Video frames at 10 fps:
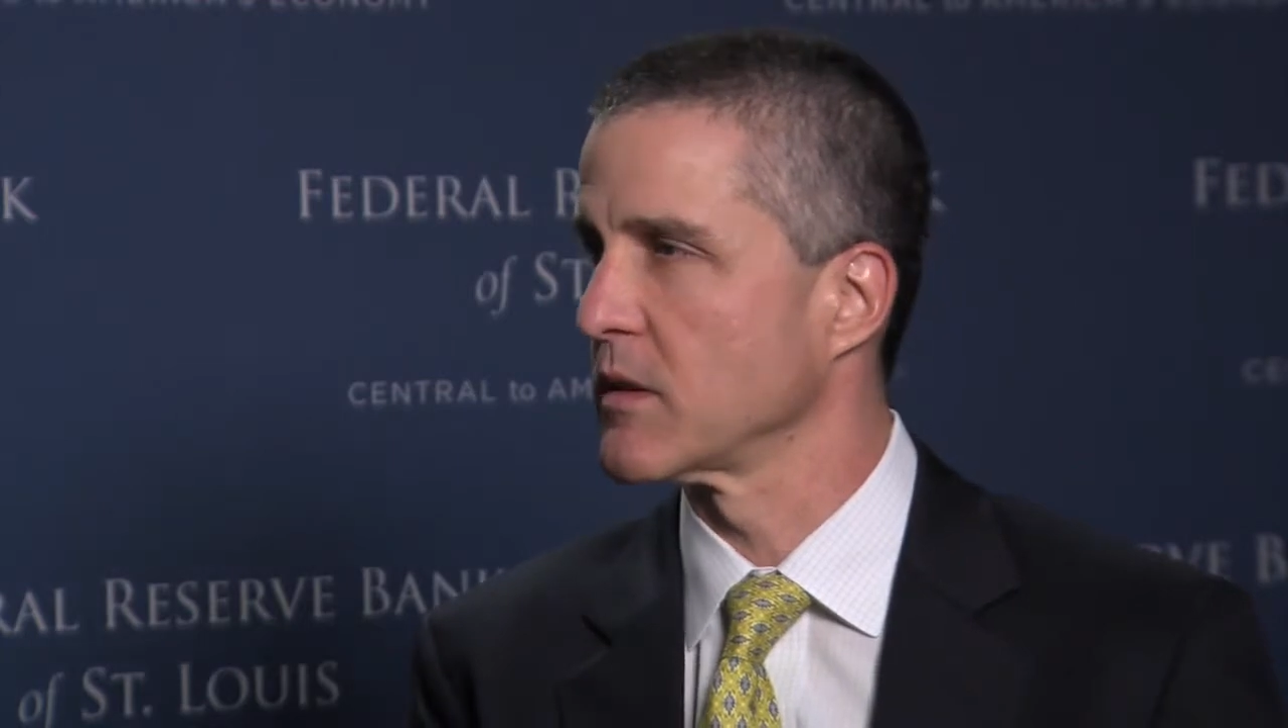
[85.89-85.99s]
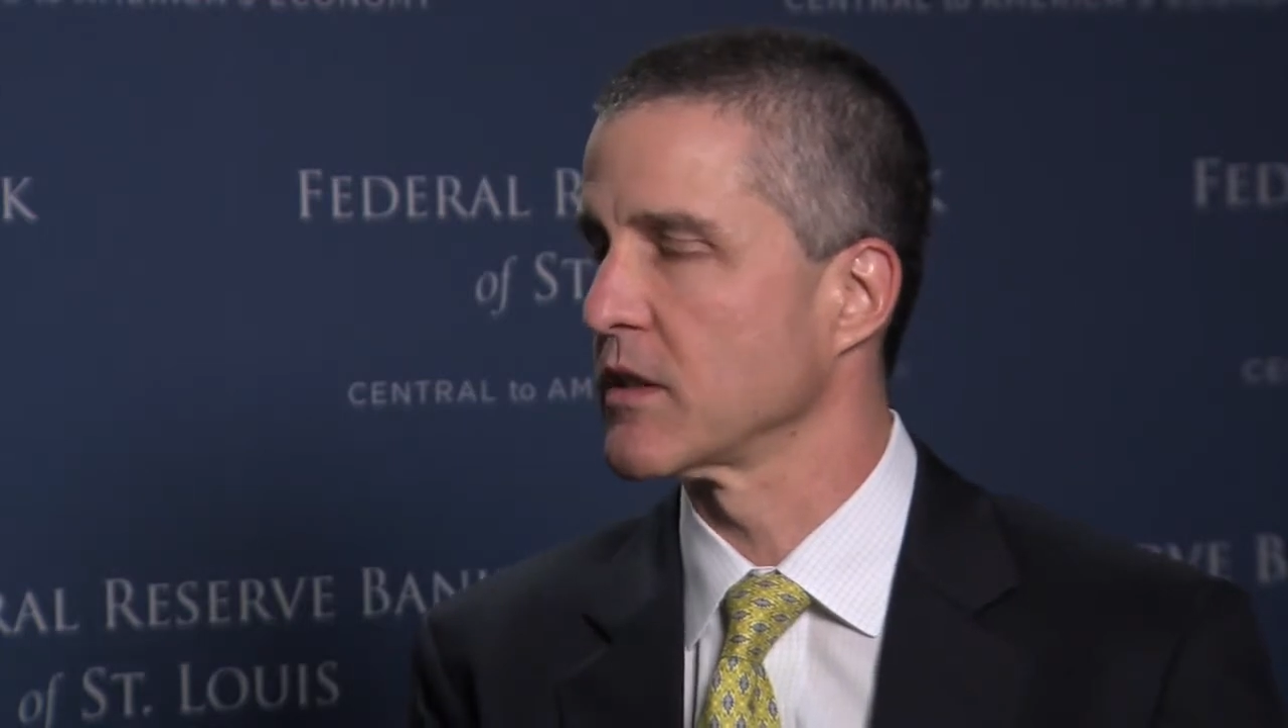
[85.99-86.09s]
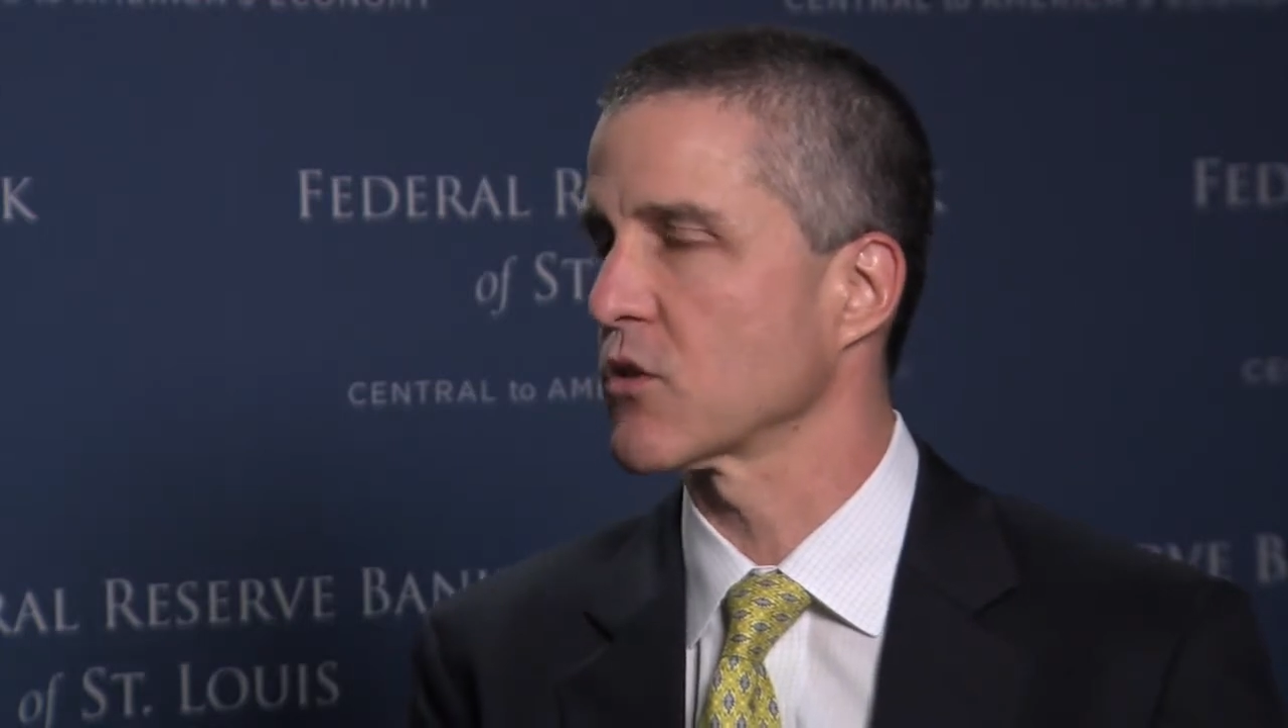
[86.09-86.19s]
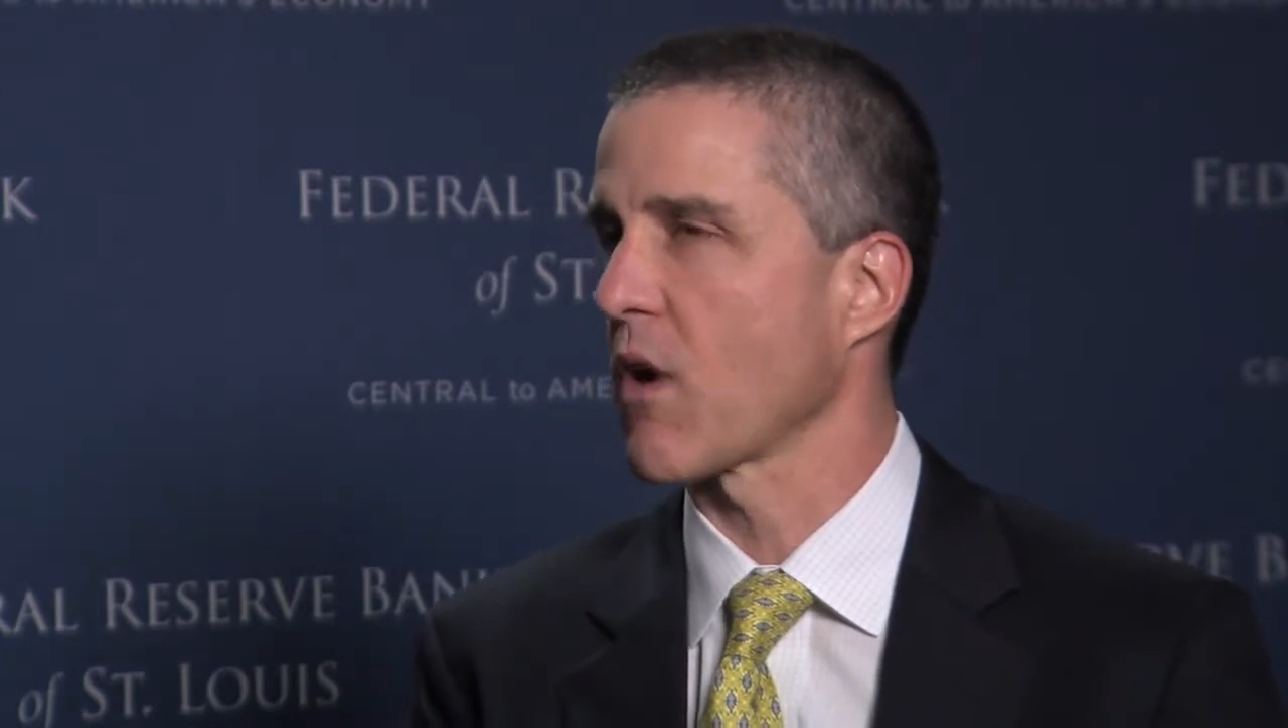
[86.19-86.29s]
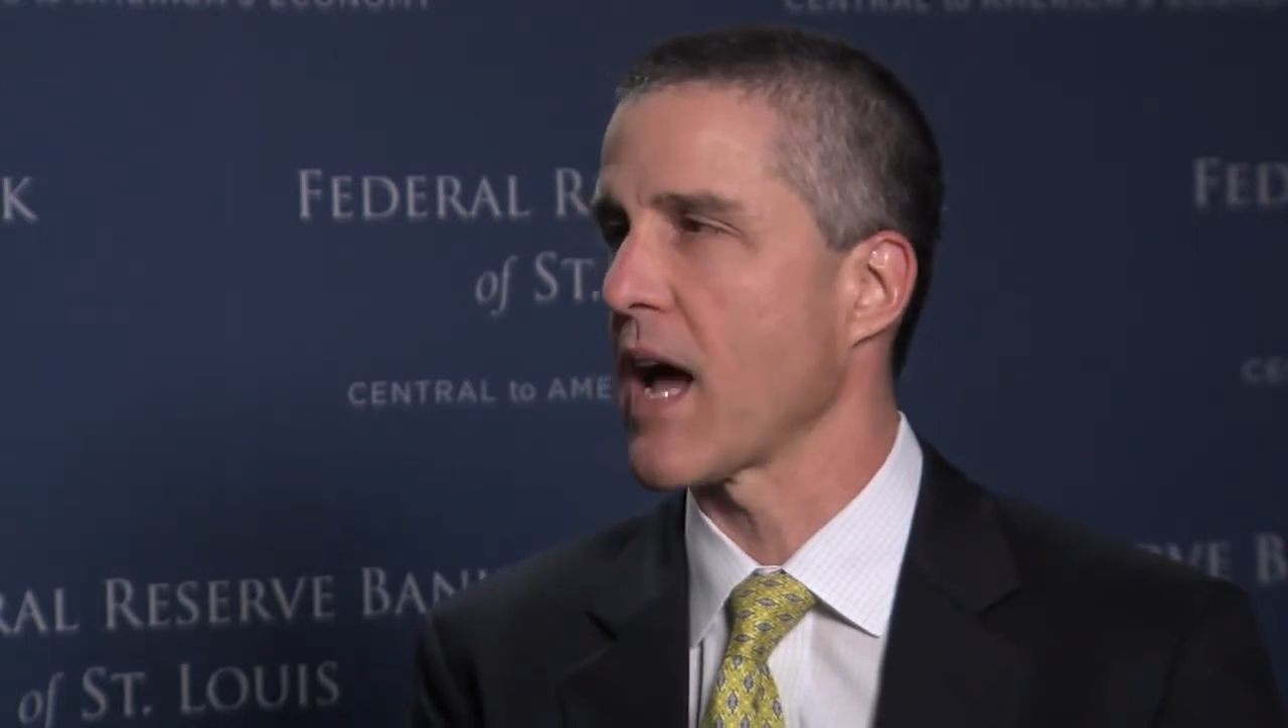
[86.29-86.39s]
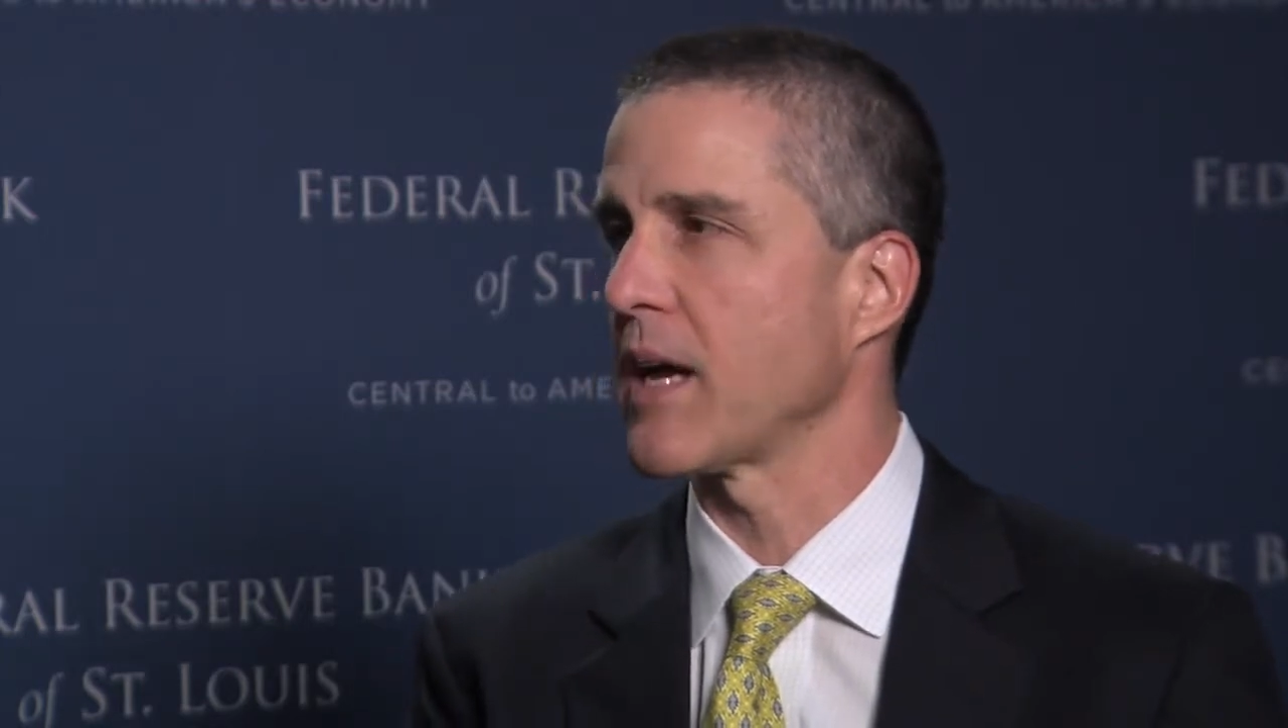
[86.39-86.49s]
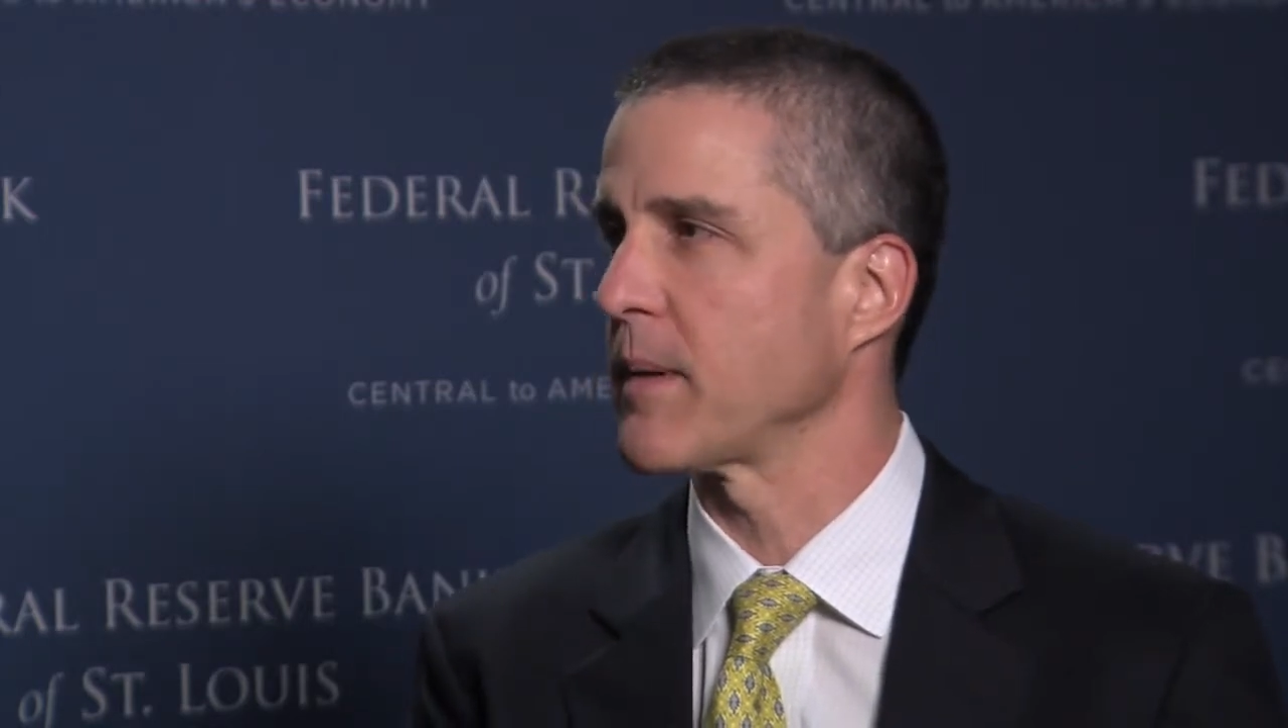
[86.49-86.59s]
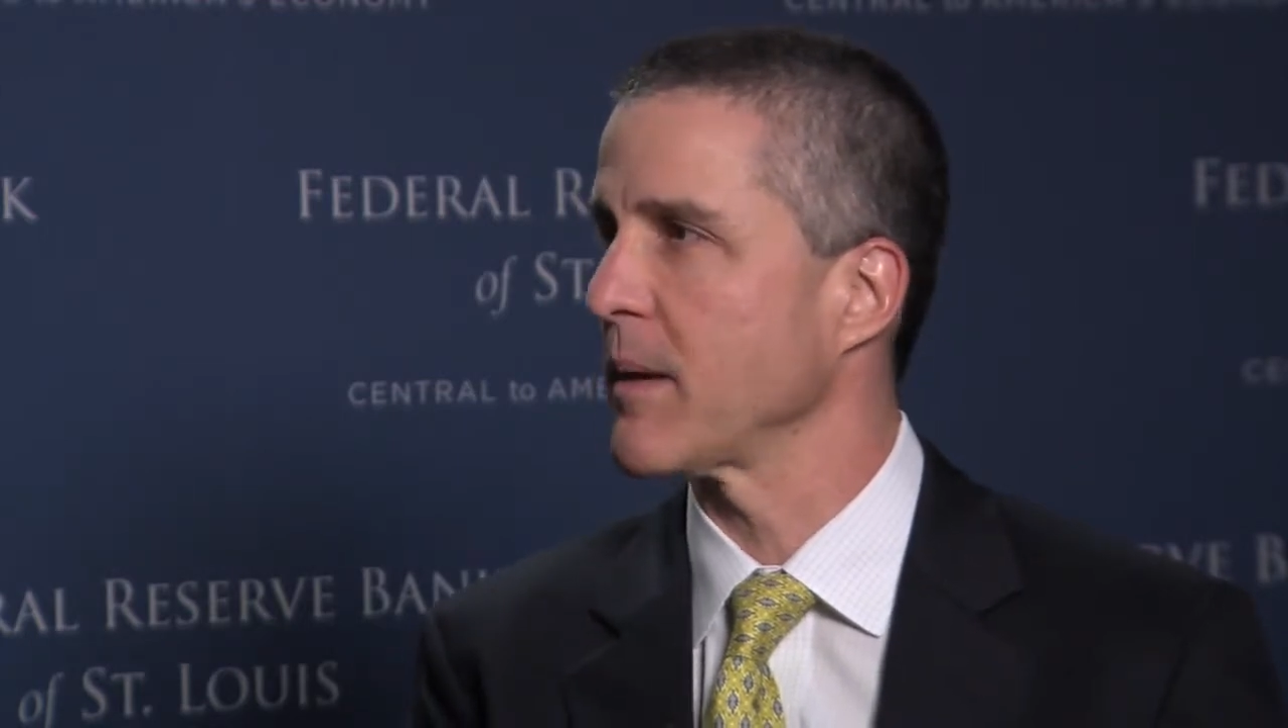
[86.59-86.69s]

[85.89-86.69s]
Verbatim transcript: describe